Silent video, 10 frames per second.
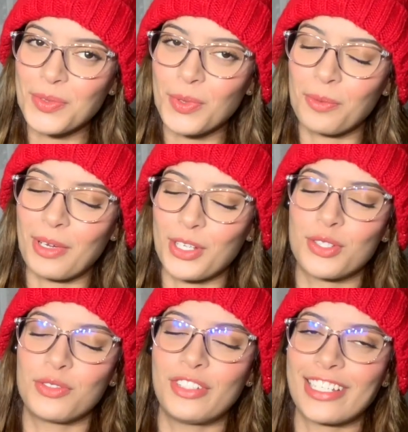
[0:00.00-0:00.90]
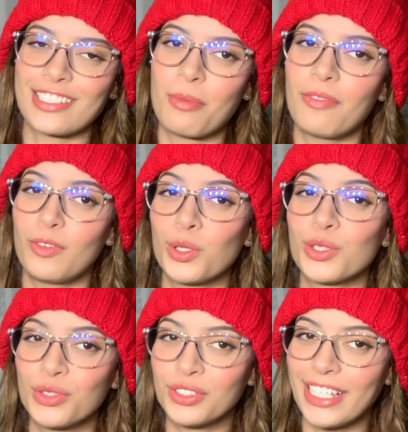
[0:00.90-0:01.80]
welcome back to React. I hope everyone had a
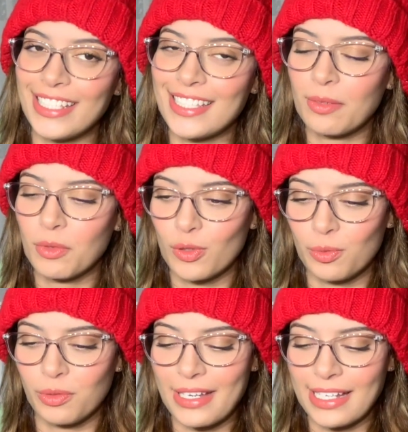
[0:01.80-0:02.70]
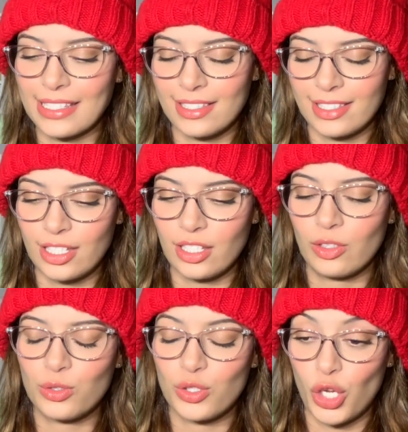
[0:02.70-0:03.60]
wonderful day. Today I'm going to be reacting
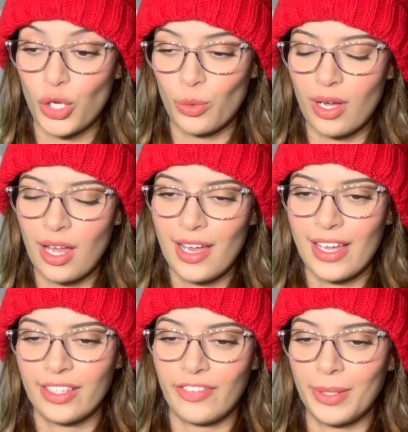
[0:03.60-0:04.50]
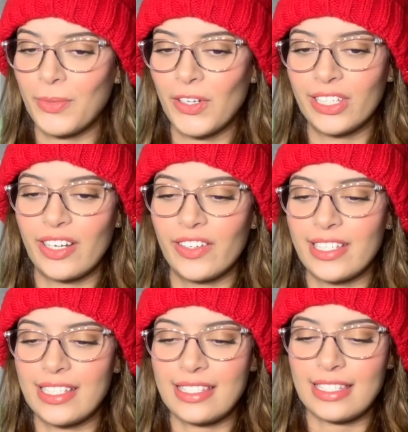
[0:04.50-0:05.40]
to Vampire
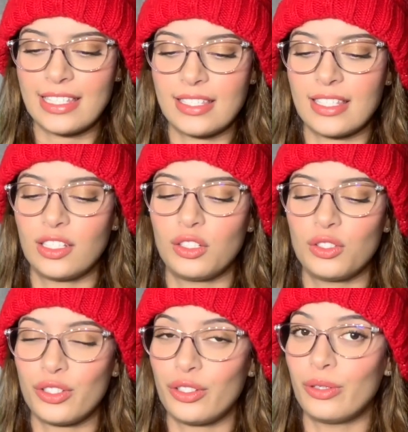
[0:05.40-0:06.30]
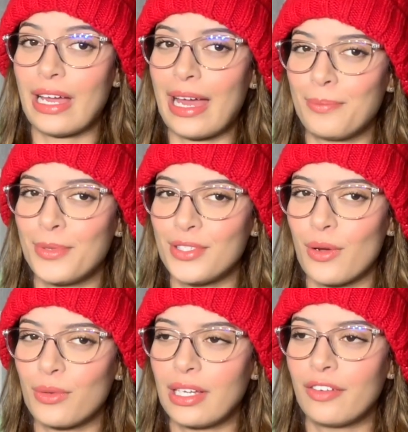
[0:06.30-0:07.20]
Diaries Season 2,
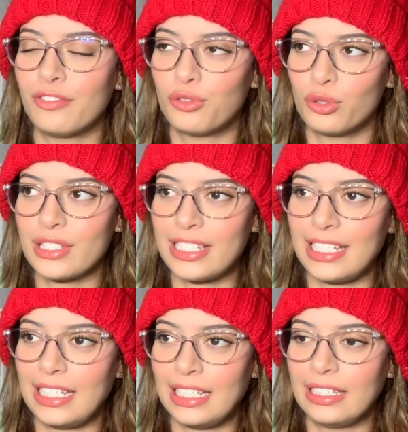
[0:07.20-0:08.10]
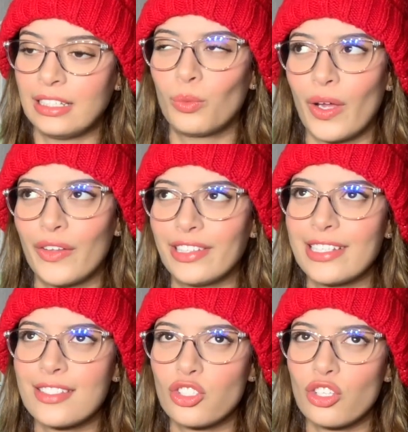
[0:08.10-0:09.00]
Episode 14. Well,
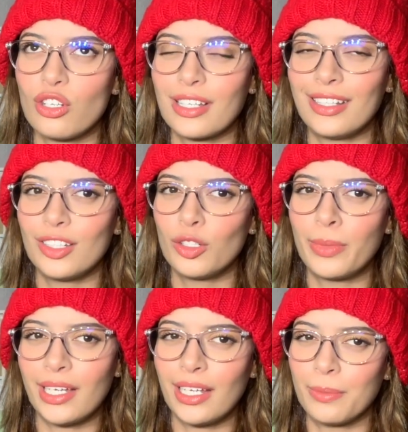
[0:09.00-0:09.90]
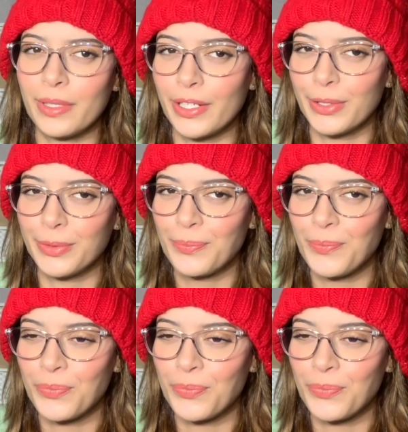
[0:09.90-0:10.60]
let's talk a little bit about